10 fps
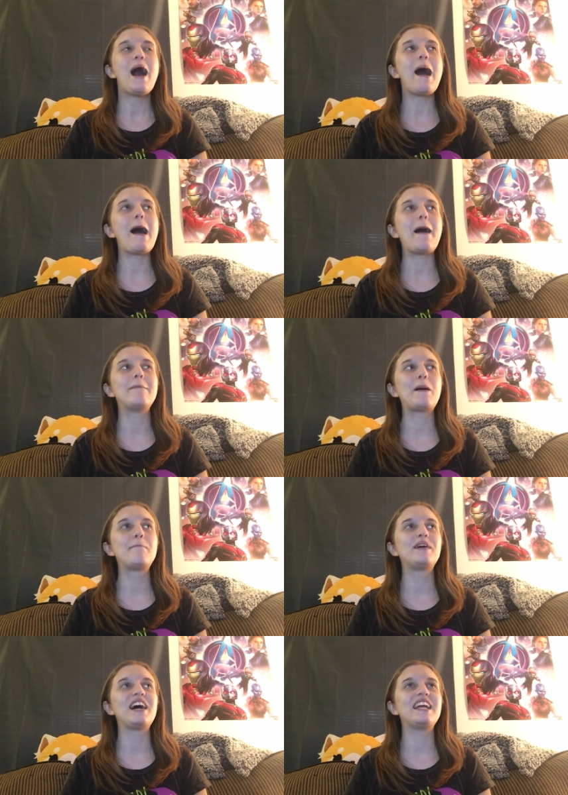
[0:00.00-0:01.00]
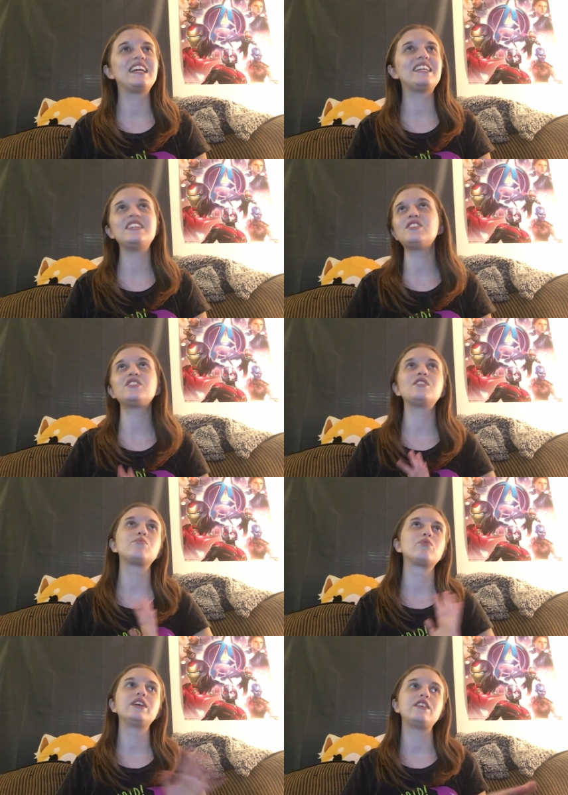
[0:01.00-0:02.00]
Um, but he's just a
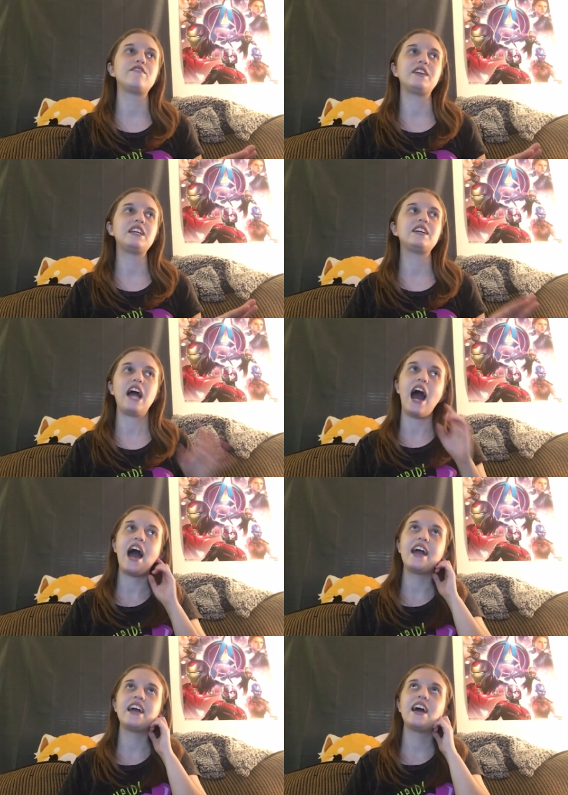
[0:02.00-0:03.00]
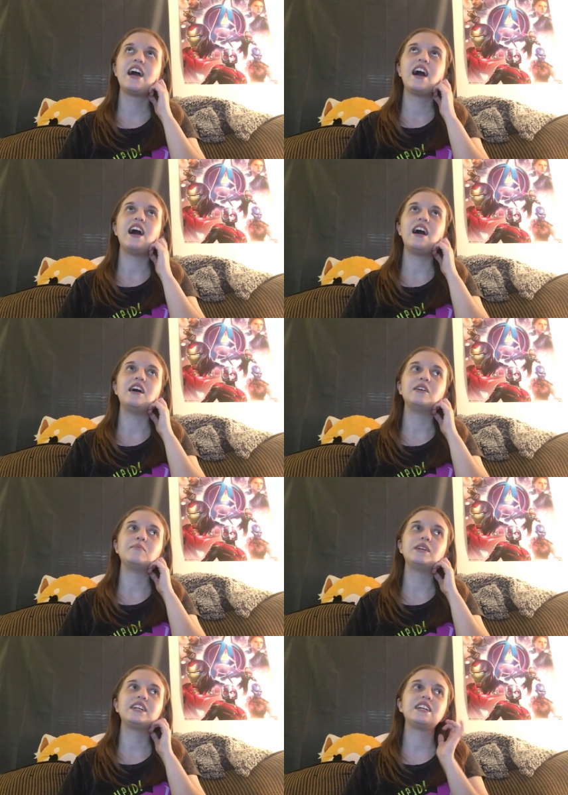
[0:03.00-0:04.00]
really funny guy.
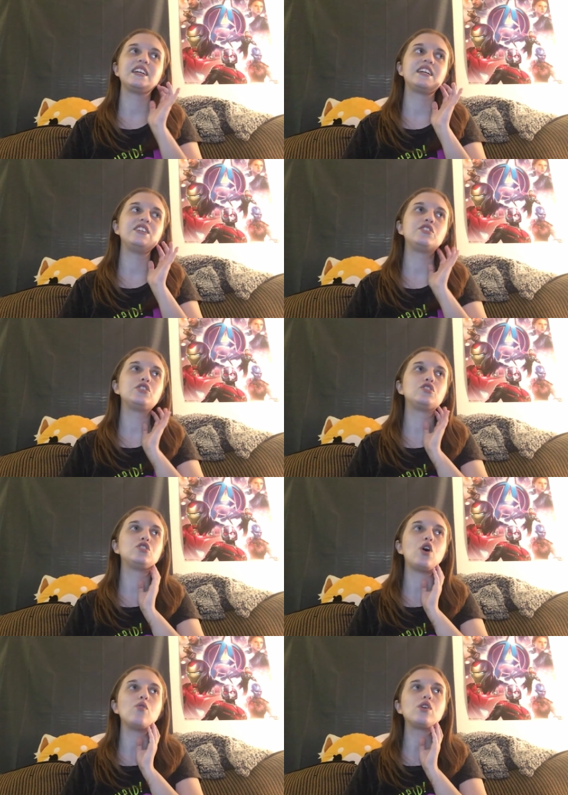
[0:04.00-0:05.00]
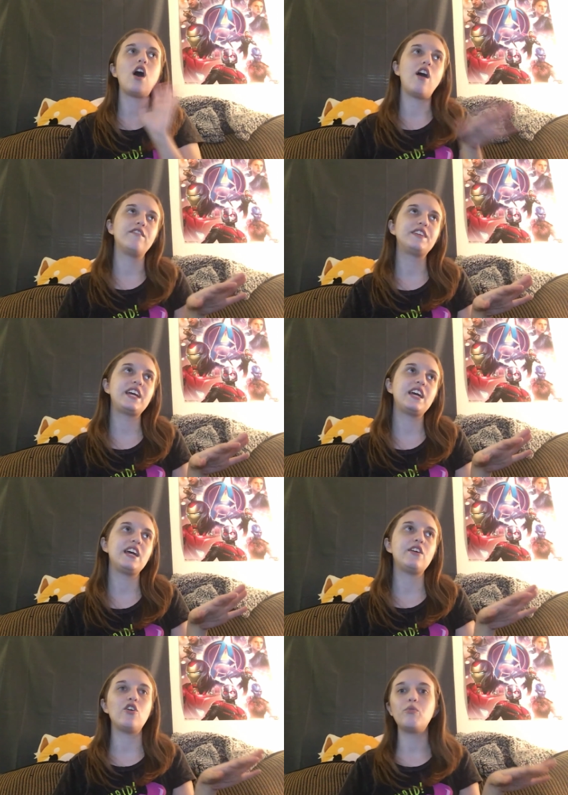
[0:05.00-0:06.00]
Um, he's just so confident
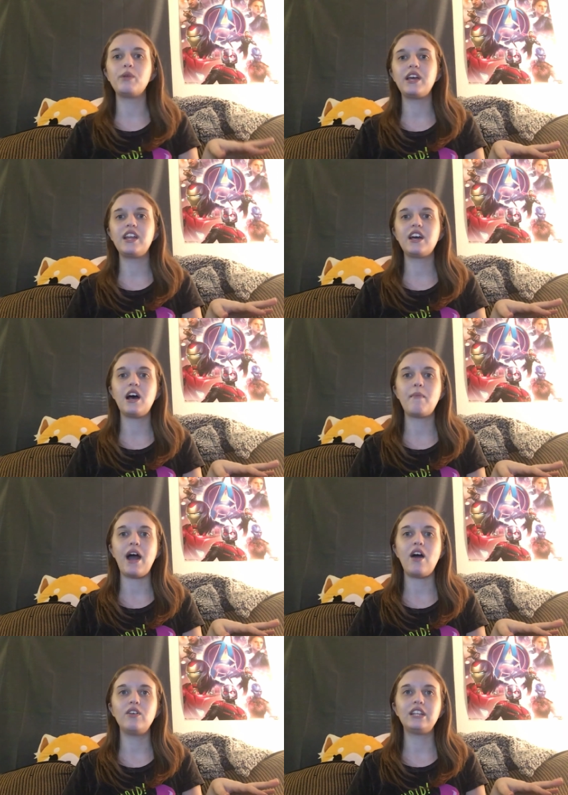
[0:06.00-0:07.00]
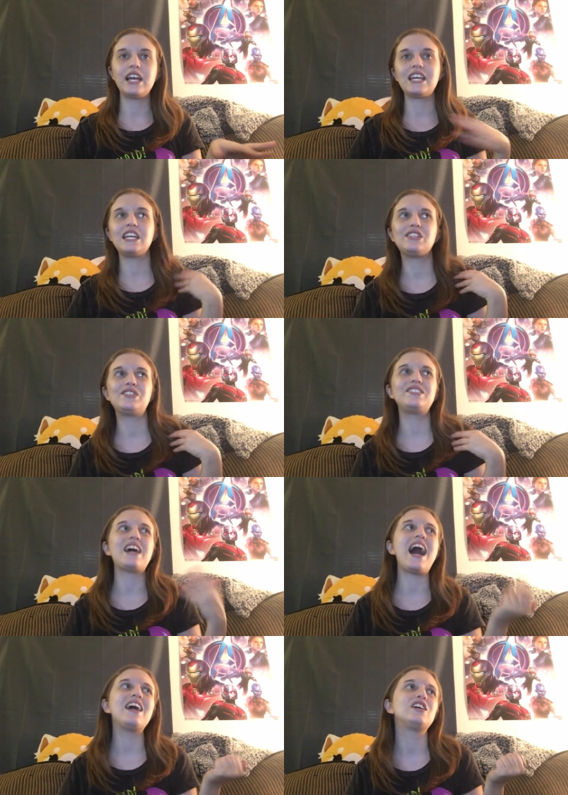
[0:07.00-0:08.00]
and open about like his
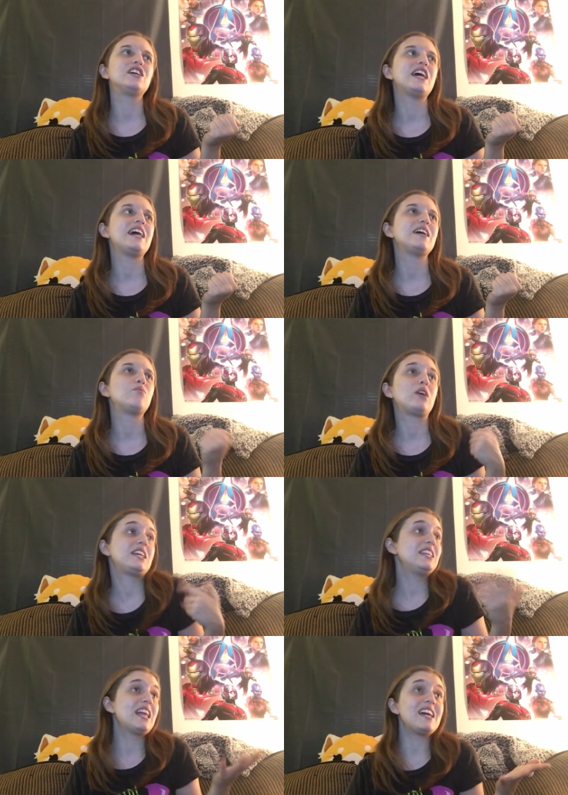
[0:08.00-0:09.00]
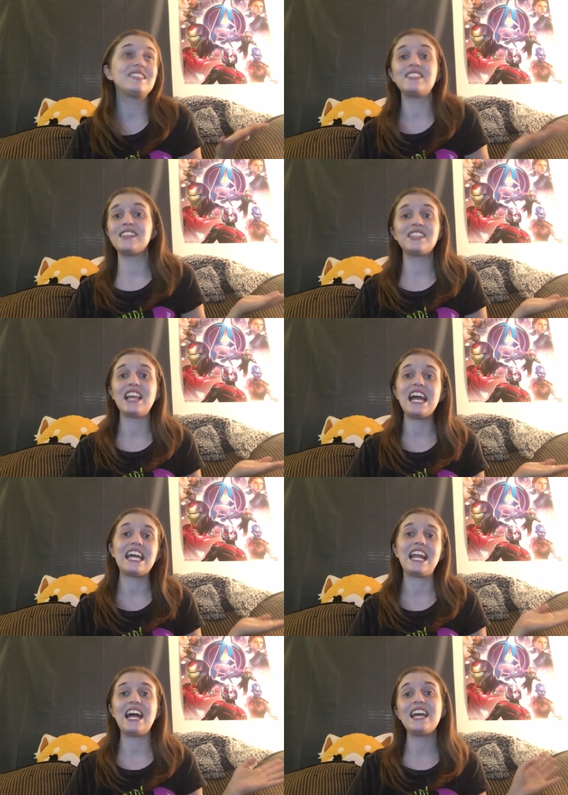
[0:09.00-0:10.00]
style and what he likes and doesn't like
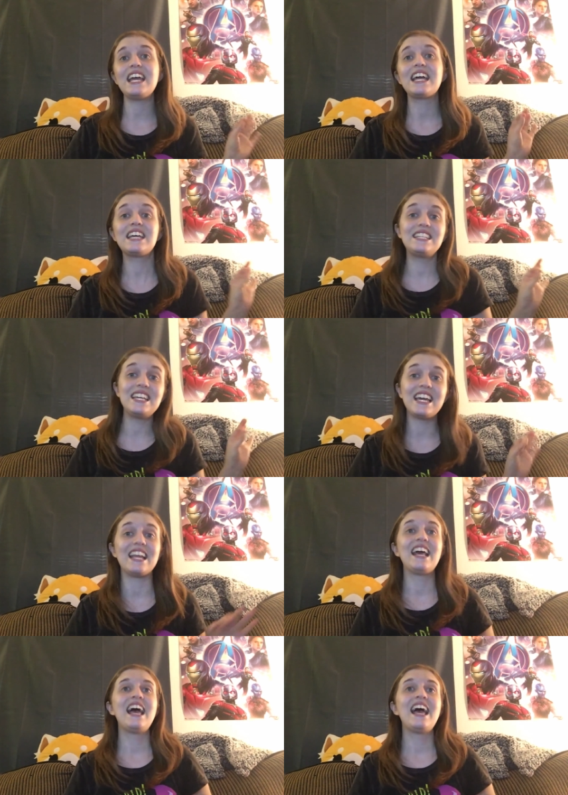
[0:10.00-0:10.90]
and I can dig it.